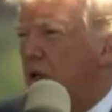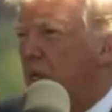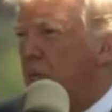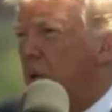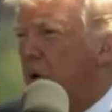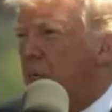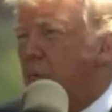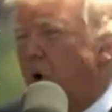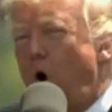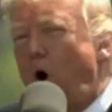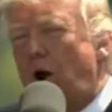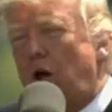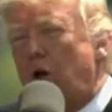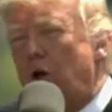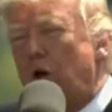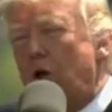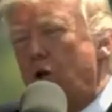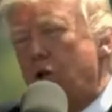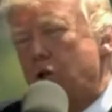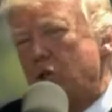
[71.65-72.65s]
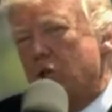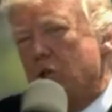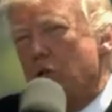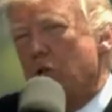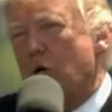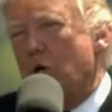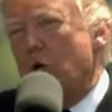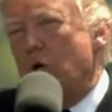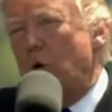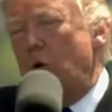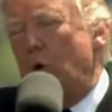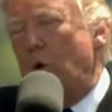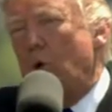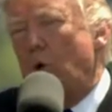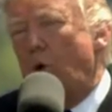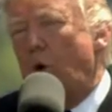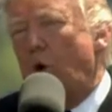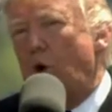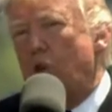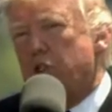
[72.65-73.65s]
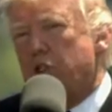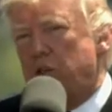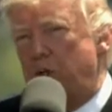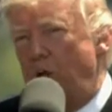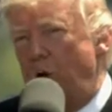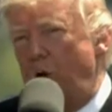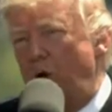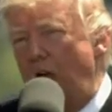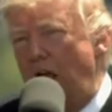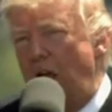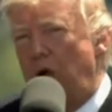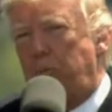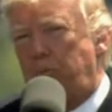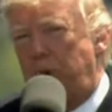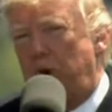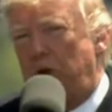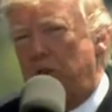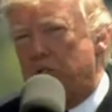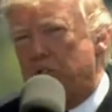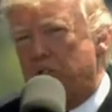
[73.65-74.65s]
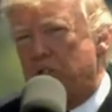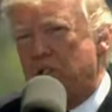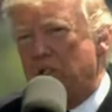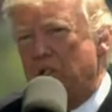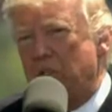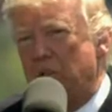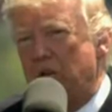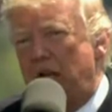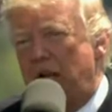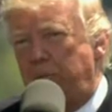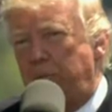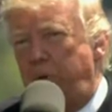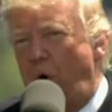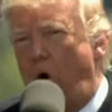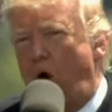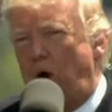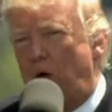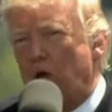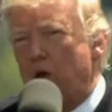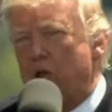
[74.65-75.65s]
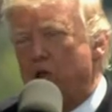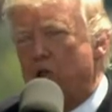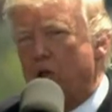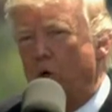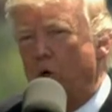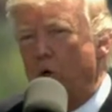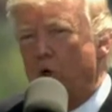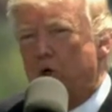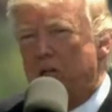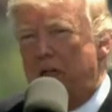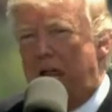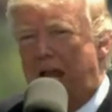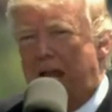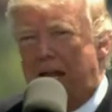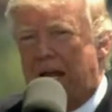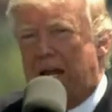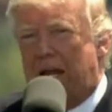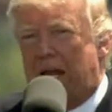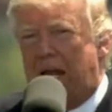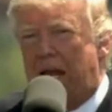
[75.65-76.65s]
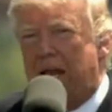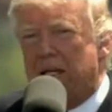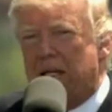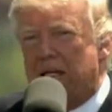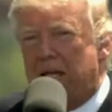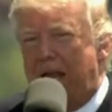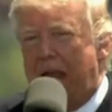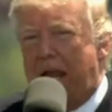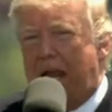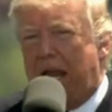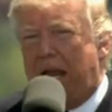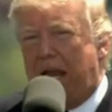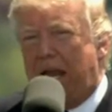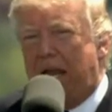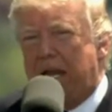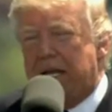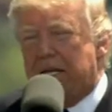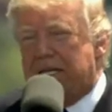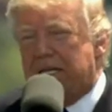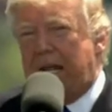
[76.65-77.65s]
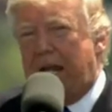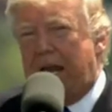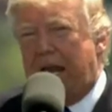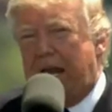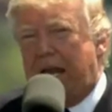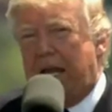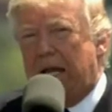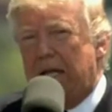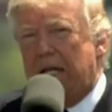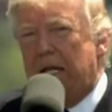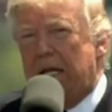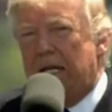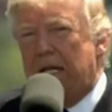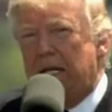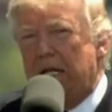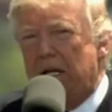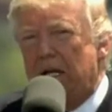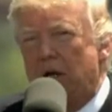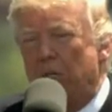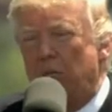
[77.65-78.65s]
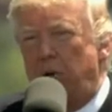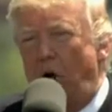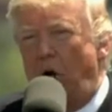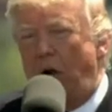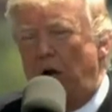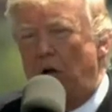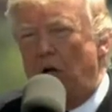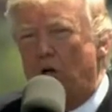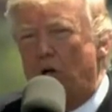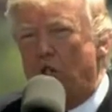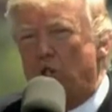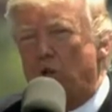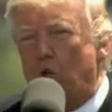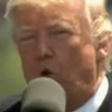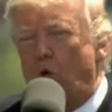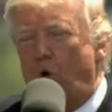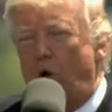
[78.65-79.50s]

But partners who also help us, not partners who take and take and take. Partners who